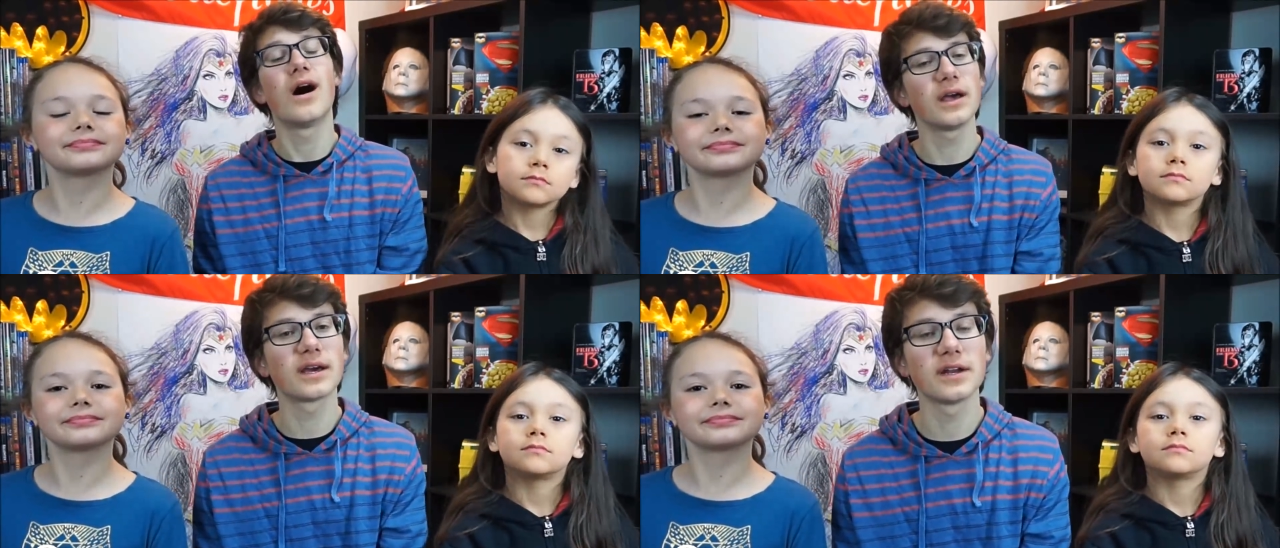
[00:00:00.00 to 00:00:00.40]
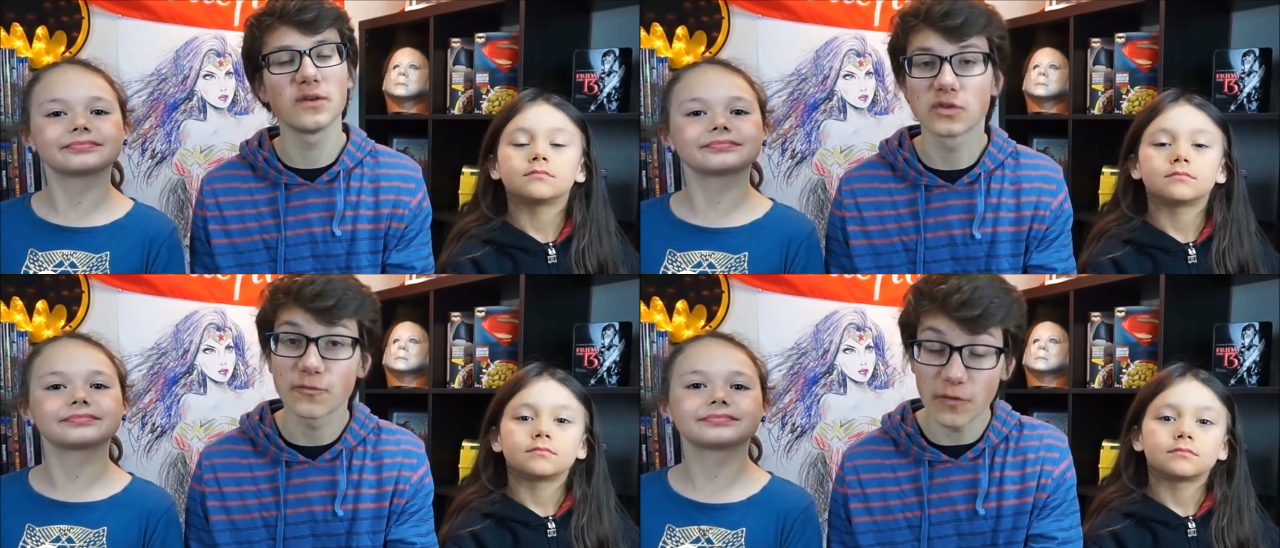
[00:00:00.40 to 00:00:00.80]
Speaker 1: All you gotta
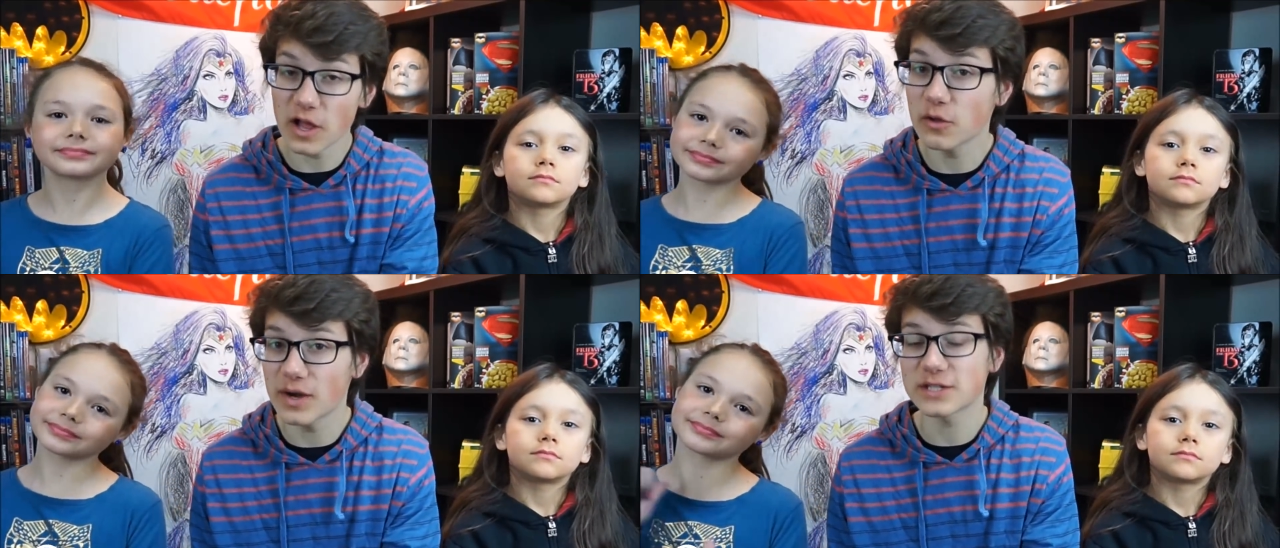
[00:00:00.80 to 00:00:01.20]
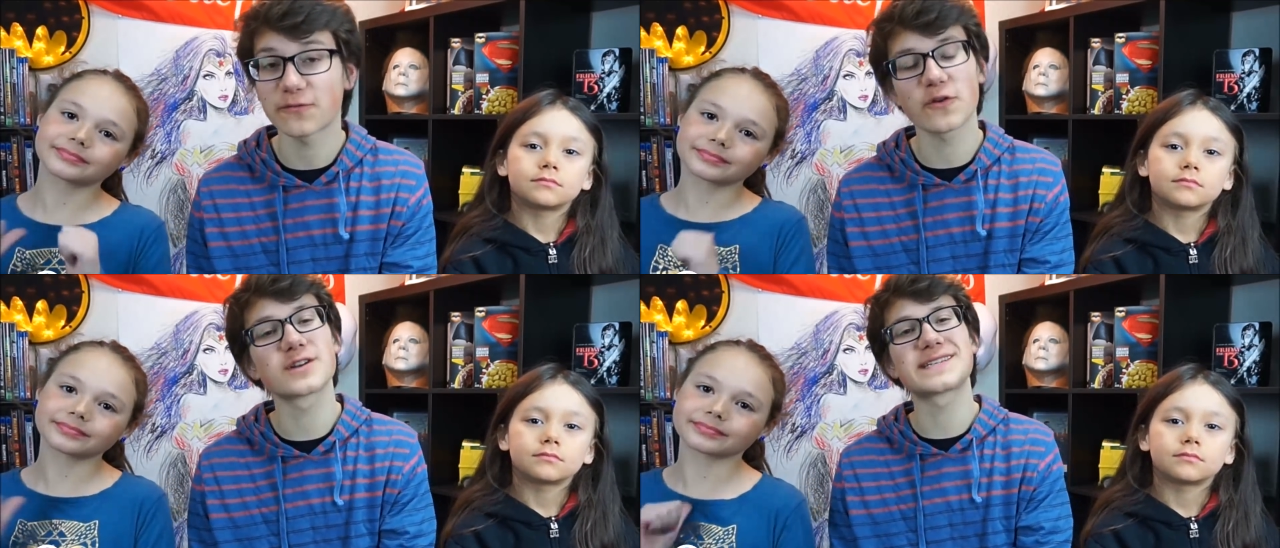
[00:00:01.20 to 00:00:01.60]
do is follow us
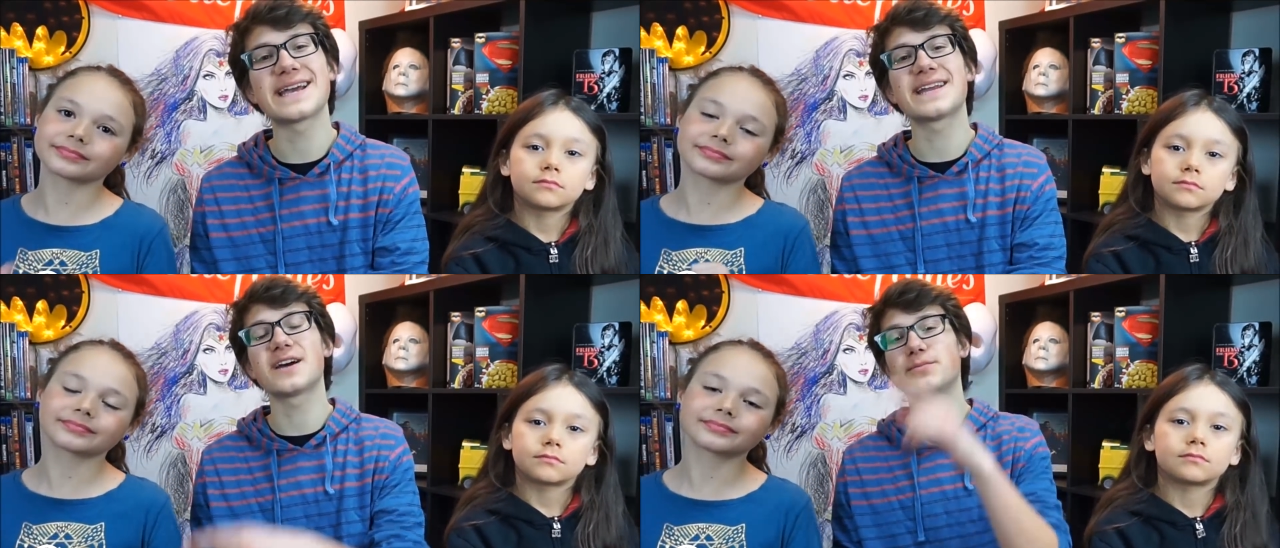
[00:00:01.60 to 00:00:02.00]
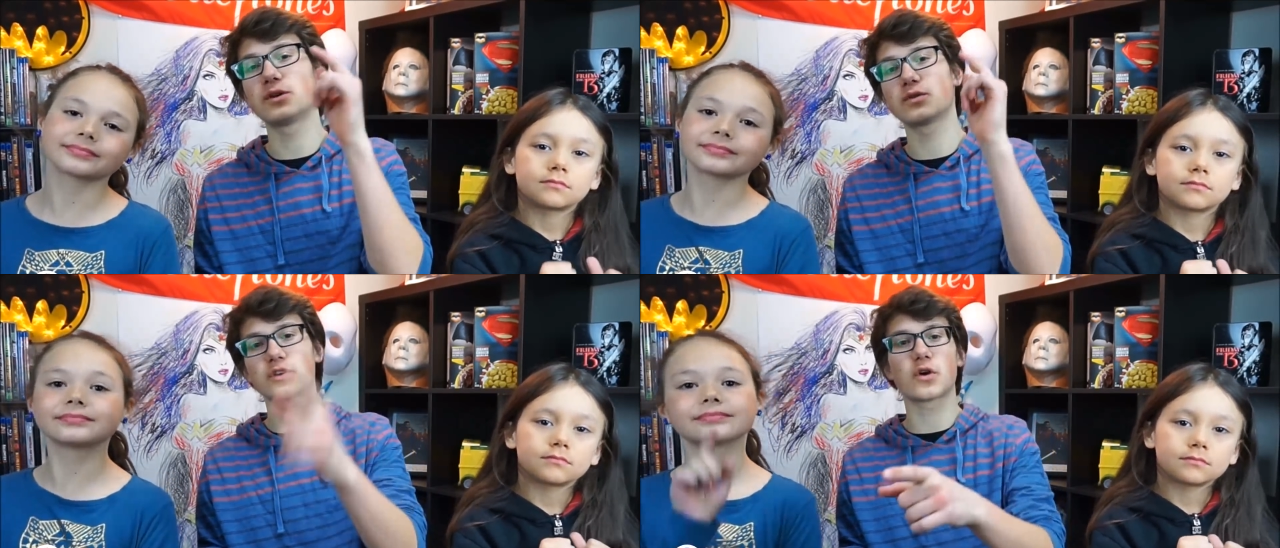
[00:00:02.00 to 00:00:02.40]
first and
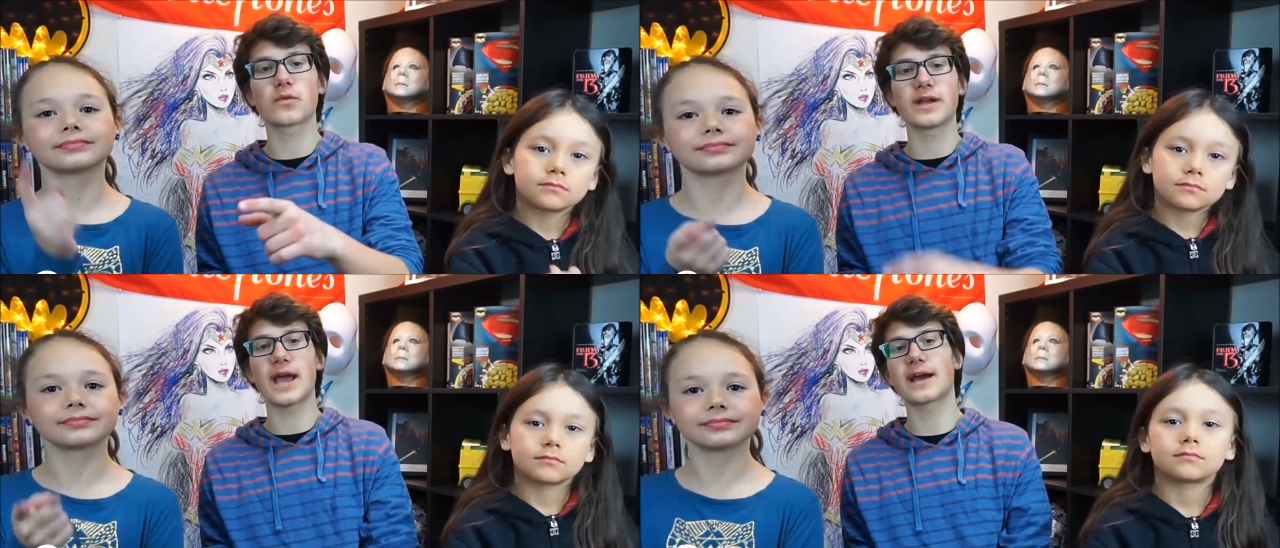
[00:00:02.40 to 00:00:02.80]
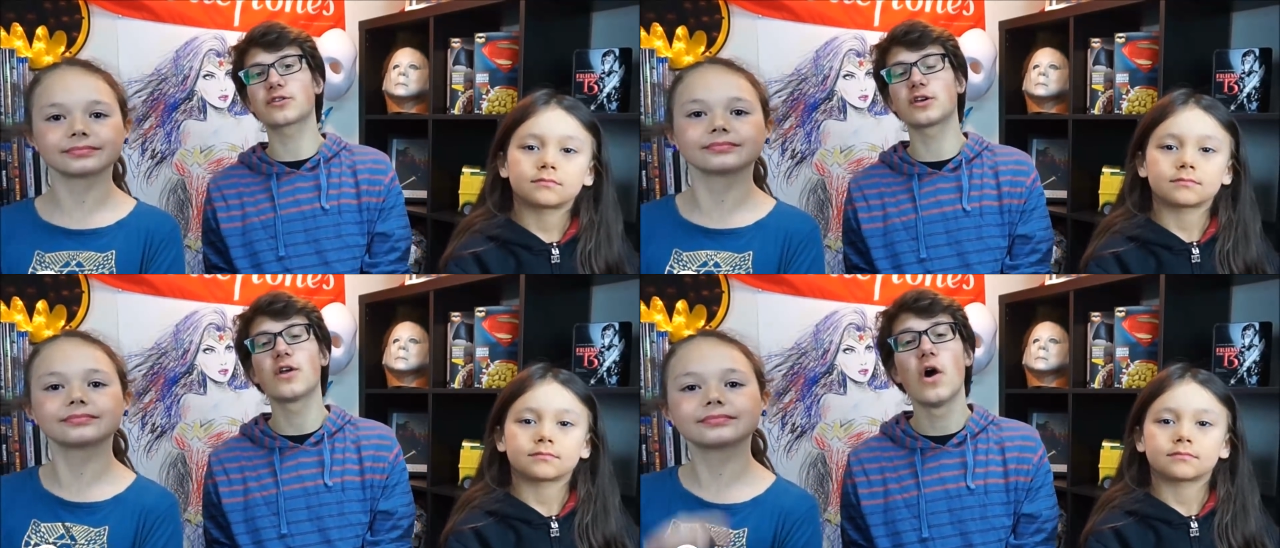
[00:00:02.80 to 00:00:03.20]
upload your
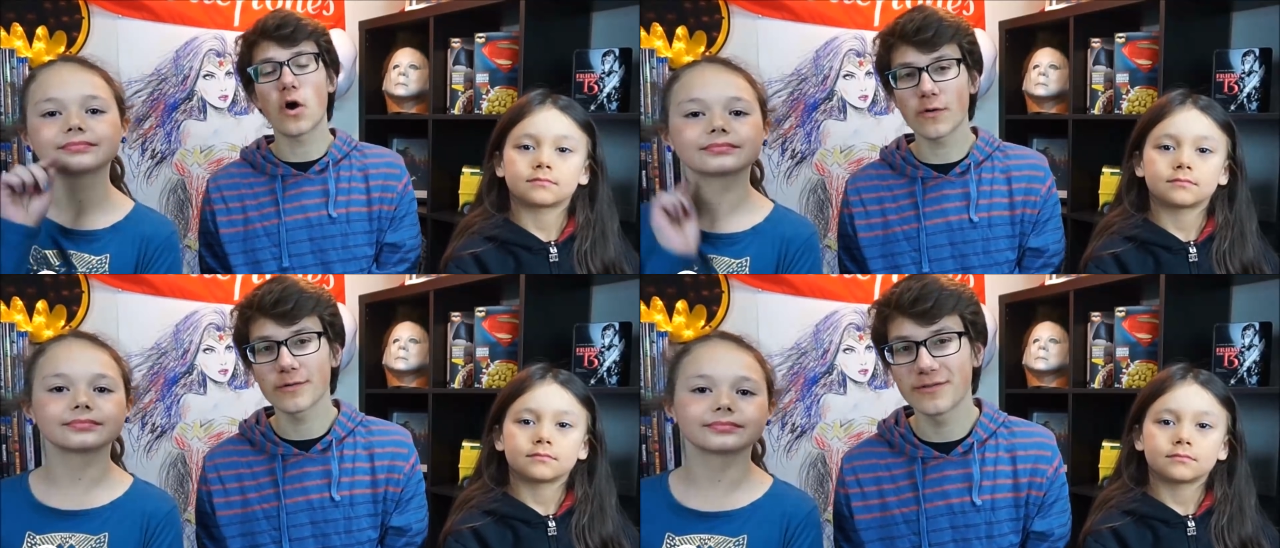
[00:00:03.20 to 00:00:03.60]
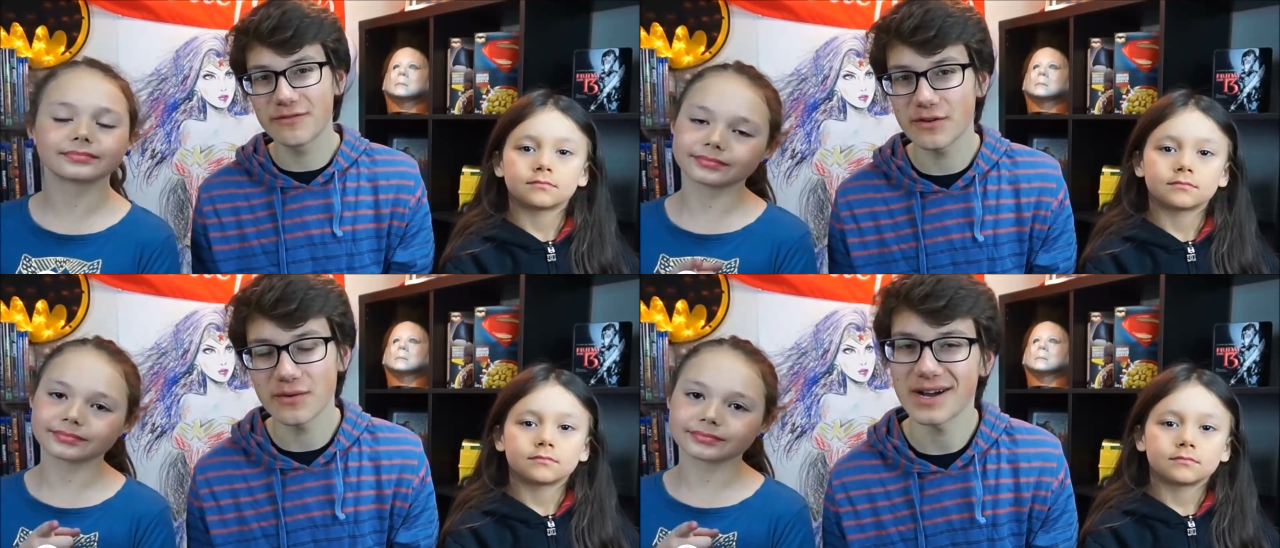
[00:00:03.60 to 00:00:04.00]
reaction or
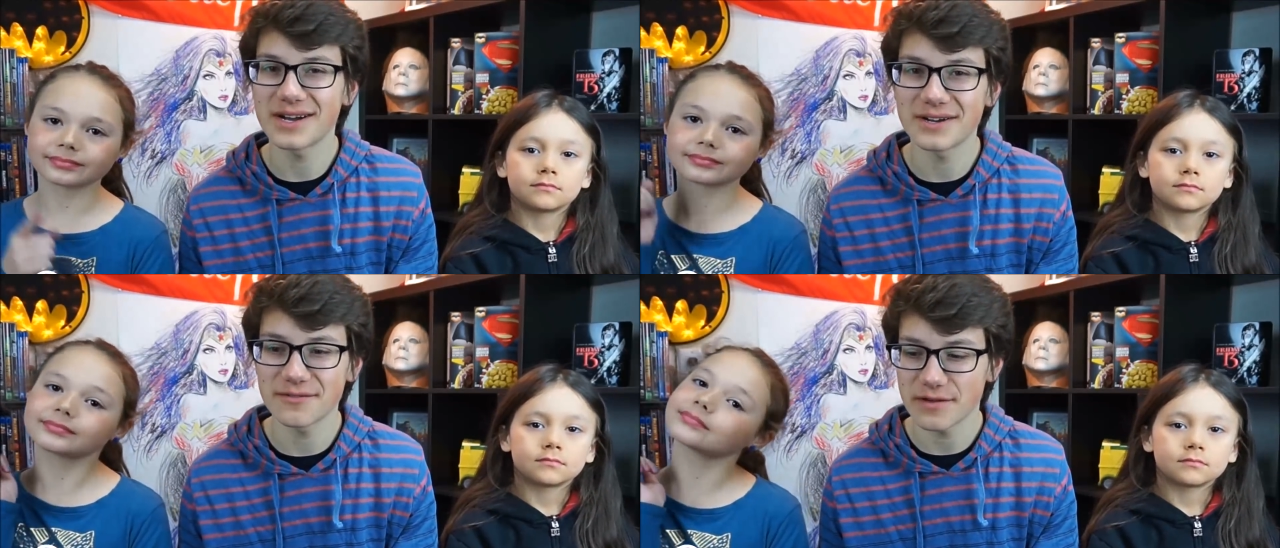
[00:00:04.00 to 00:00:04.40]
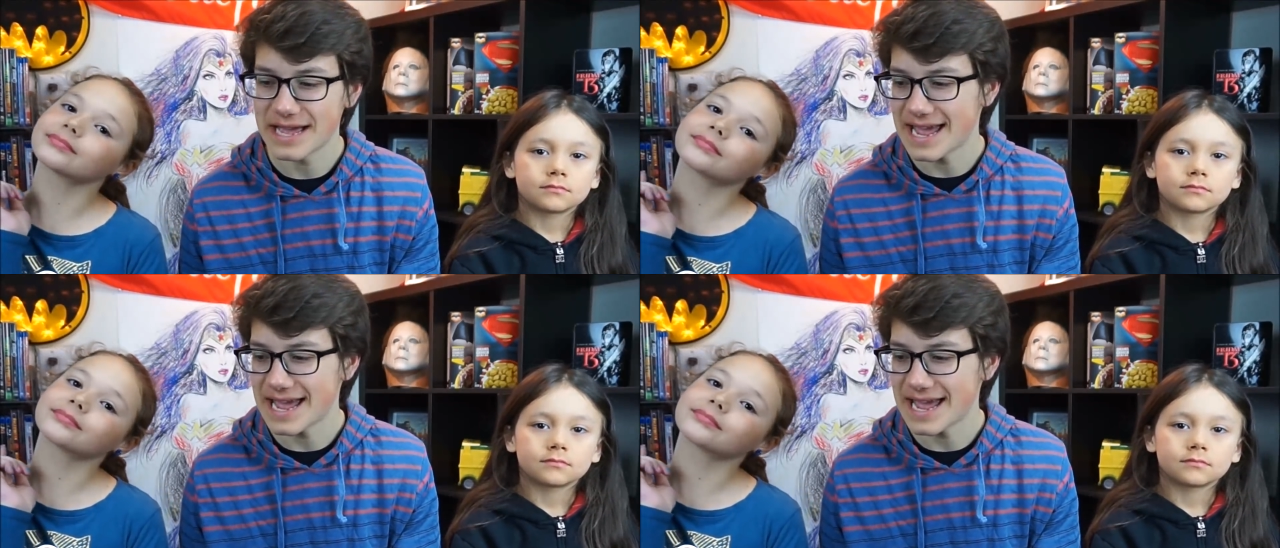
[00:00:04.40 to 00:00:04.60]
review of